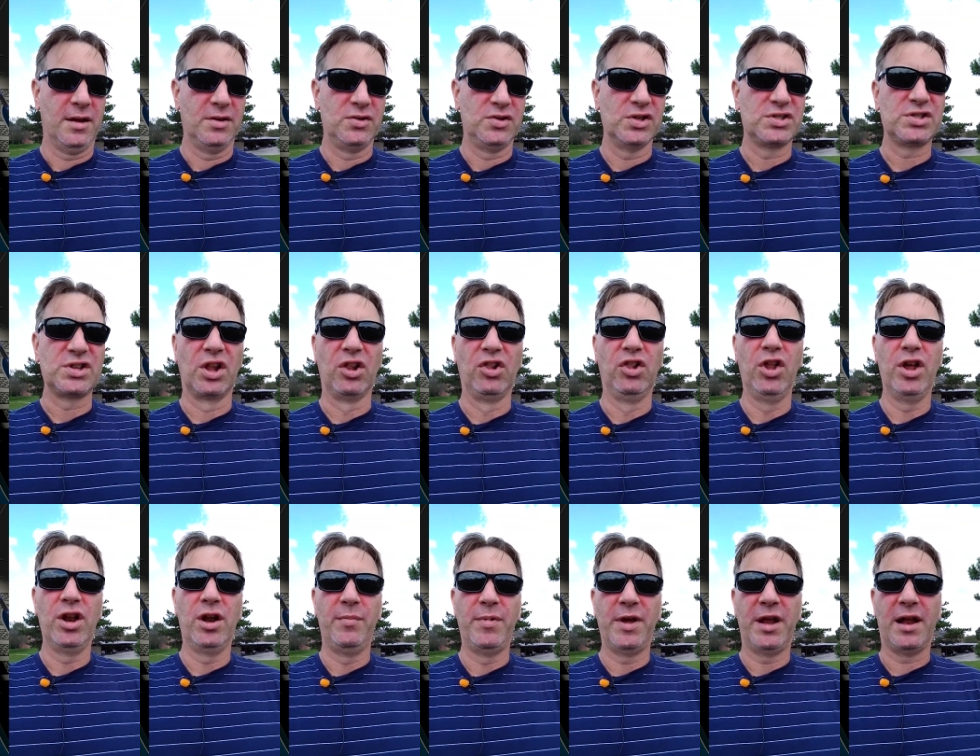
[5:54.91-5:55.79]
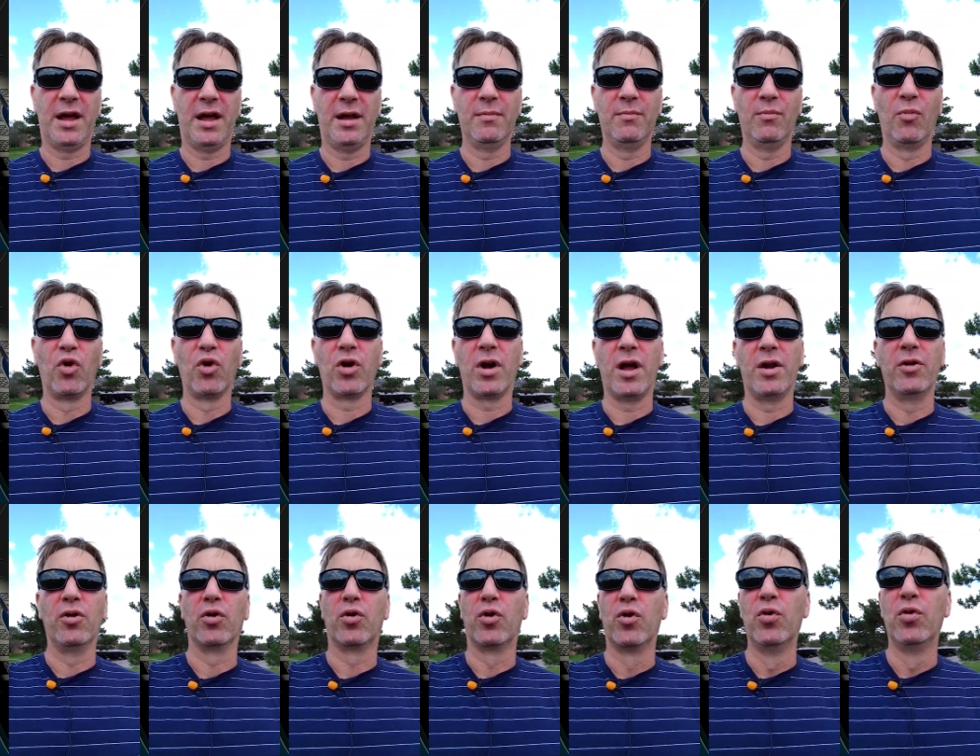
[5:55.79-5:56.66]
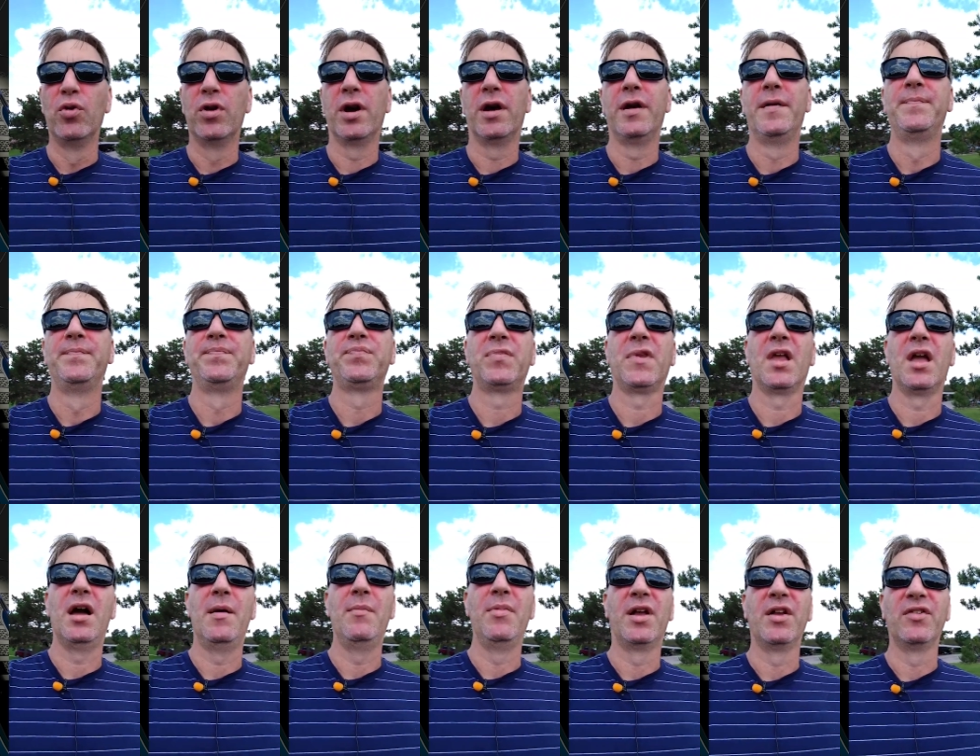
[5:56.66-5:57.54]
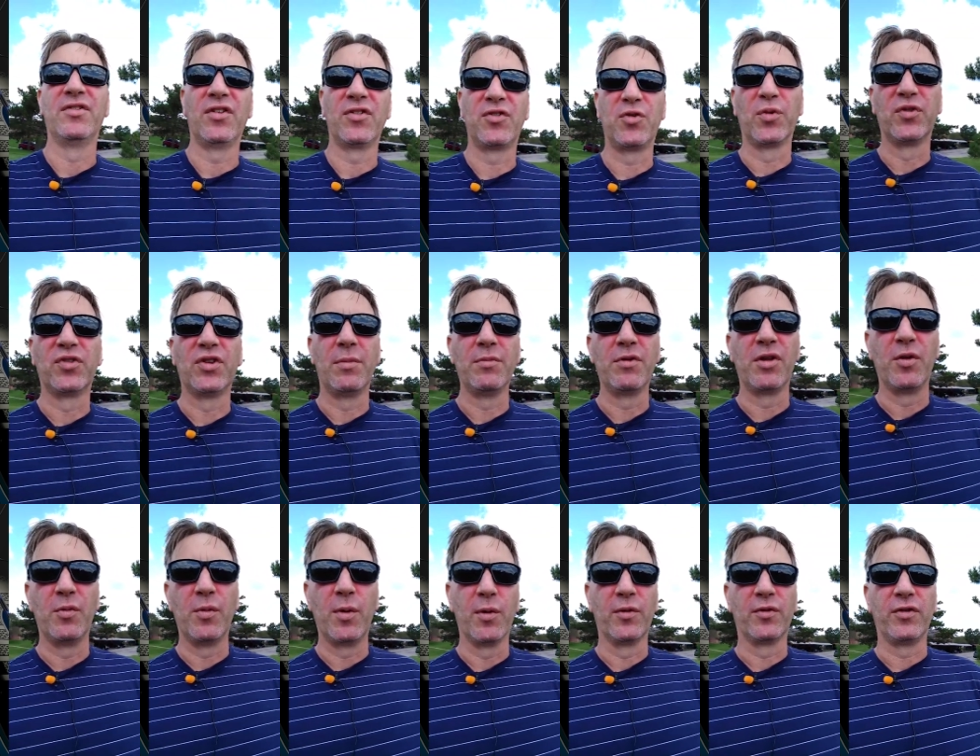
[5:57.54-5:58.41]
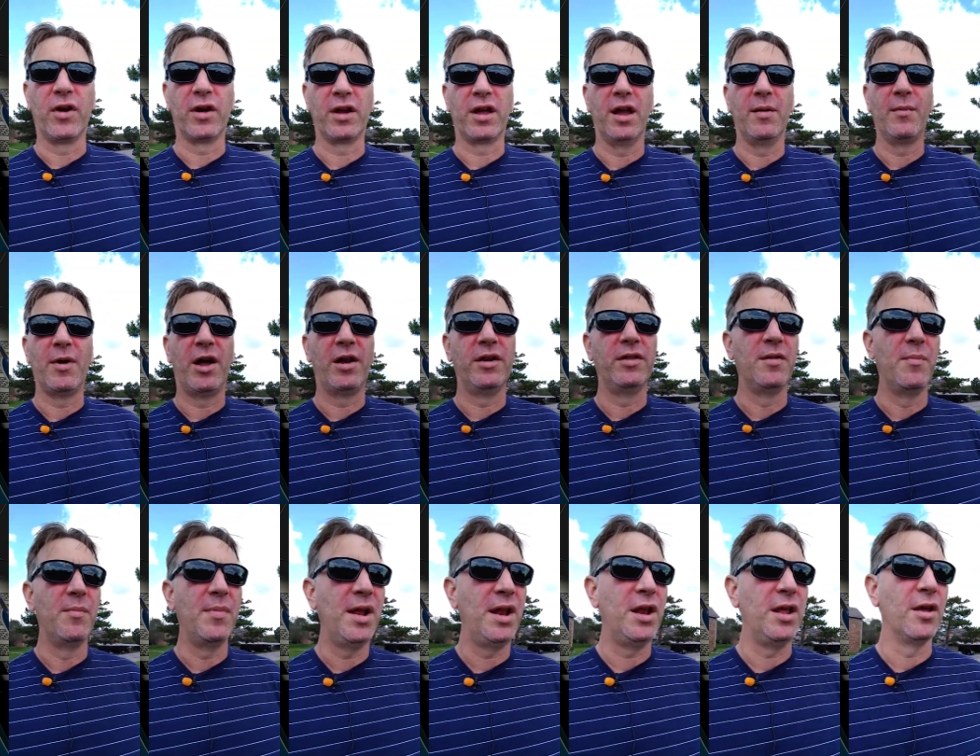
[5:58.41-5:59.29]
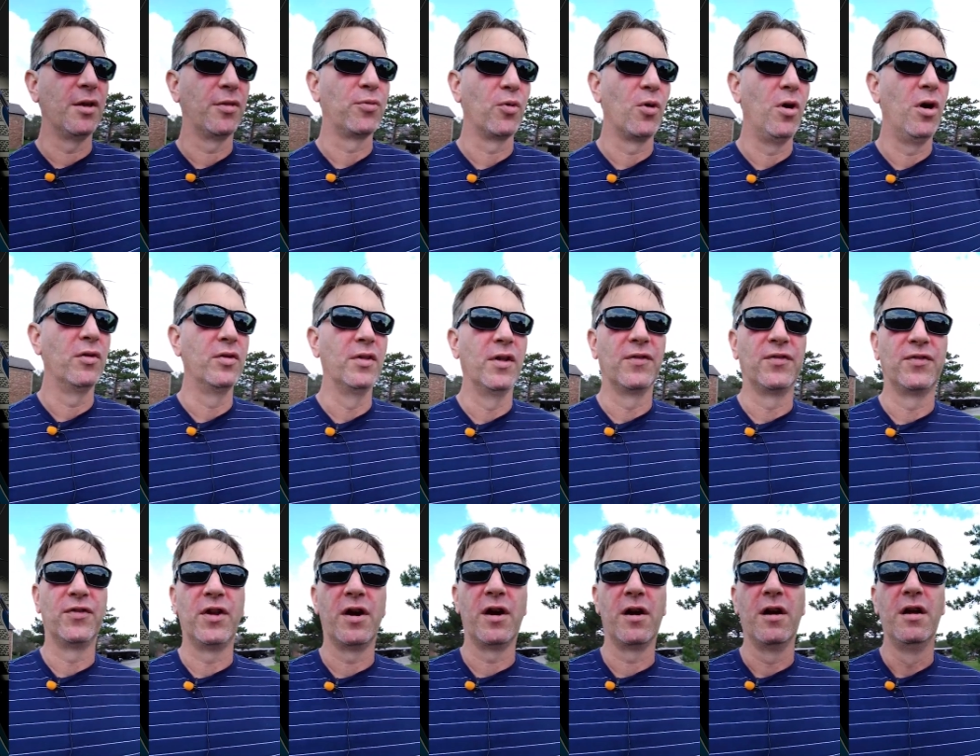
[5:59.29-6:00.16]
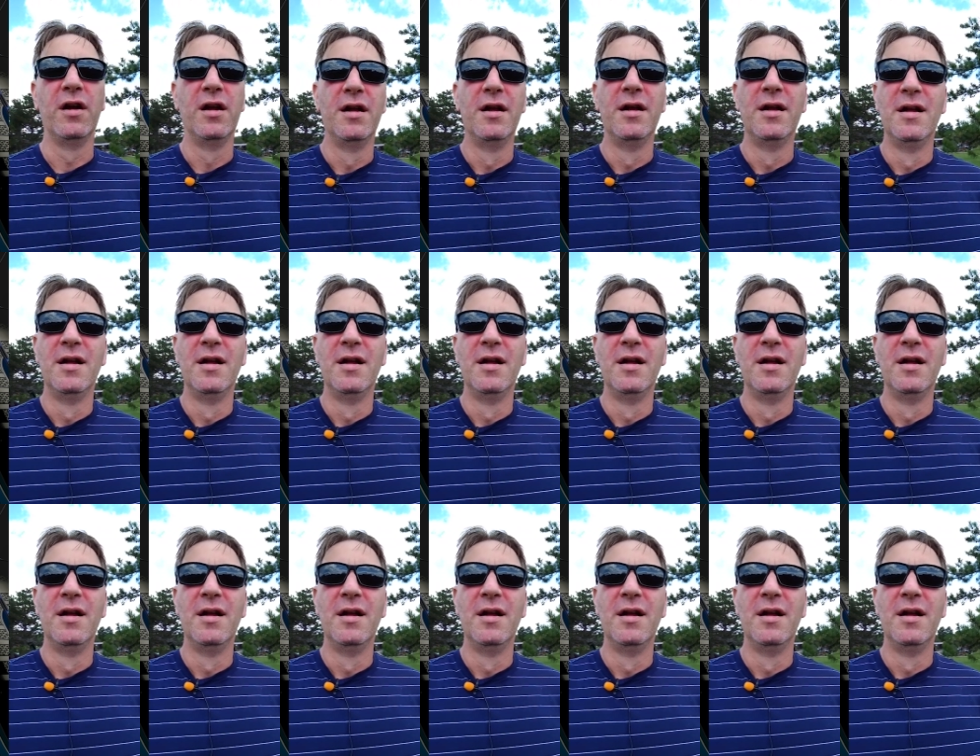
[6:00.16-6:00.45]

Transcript: Just a little bit more on Okudah, because this was something that we were talking about in the media throng that's there.